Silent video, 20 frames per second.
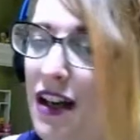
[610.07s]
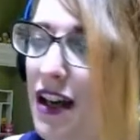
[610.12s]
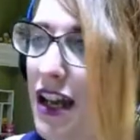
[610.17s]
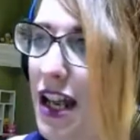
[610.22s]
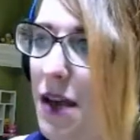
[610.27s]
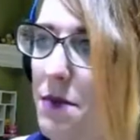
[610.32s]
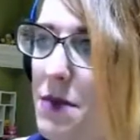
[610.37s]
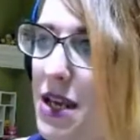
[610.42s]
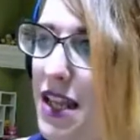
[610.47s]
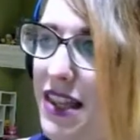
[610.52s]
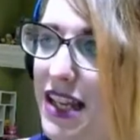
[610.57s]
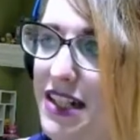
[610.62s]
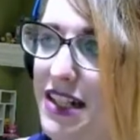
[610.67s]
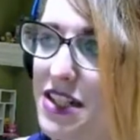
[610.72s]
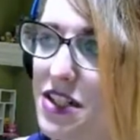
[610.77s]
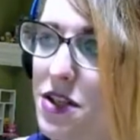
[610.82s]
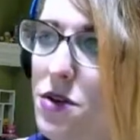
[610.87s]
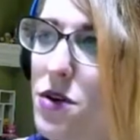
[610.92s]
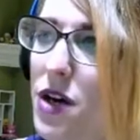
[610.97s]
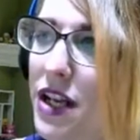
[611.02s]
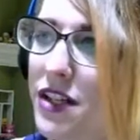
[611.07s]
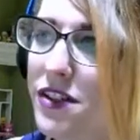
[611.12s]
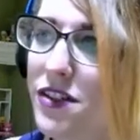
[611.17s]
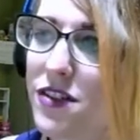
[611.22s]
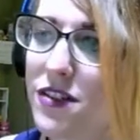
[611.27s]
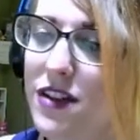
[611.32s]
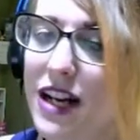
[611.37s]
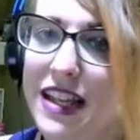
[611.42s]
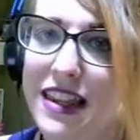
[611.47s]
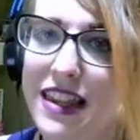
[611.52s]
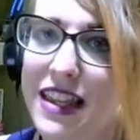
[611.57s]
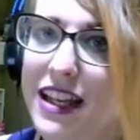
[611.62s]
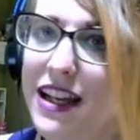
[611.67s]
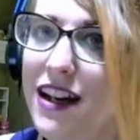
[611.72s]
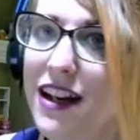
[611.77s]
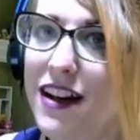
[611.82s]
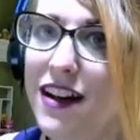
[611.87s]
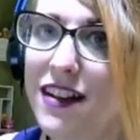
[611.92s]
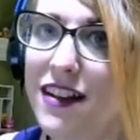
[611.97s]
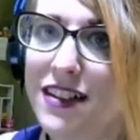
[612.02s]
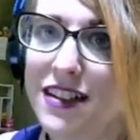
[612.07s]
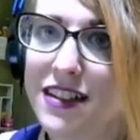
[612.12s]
I mean, that's 200 right there.